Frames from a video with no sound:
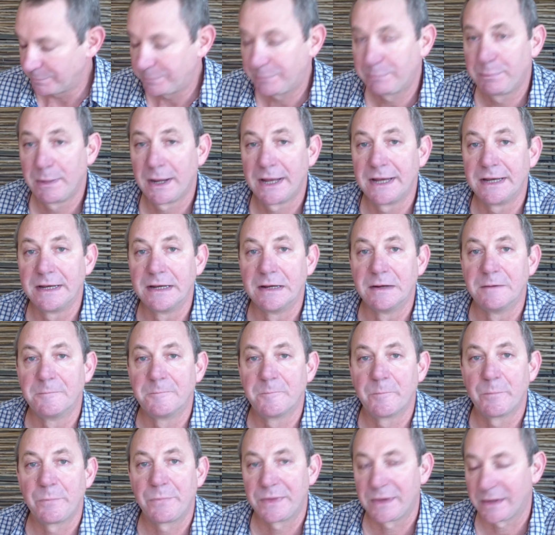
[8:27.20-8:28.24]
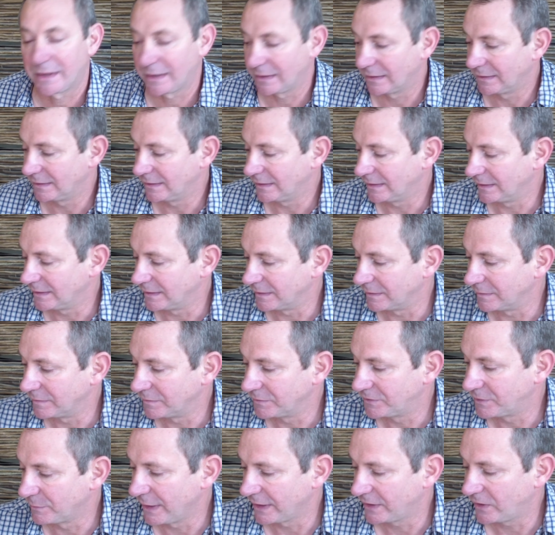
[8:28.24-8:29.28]
plain
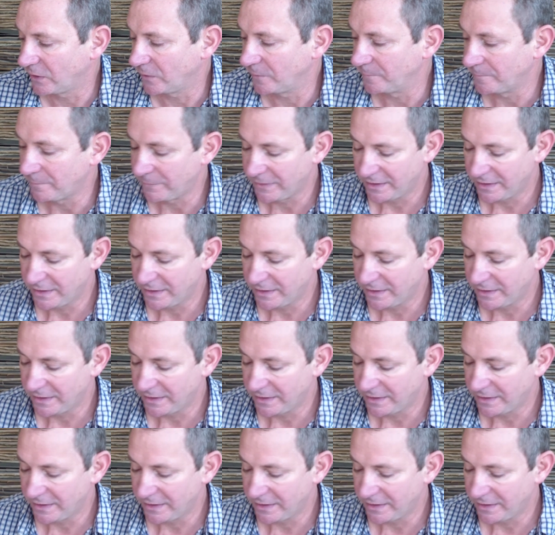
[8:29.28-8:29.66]
tobacco.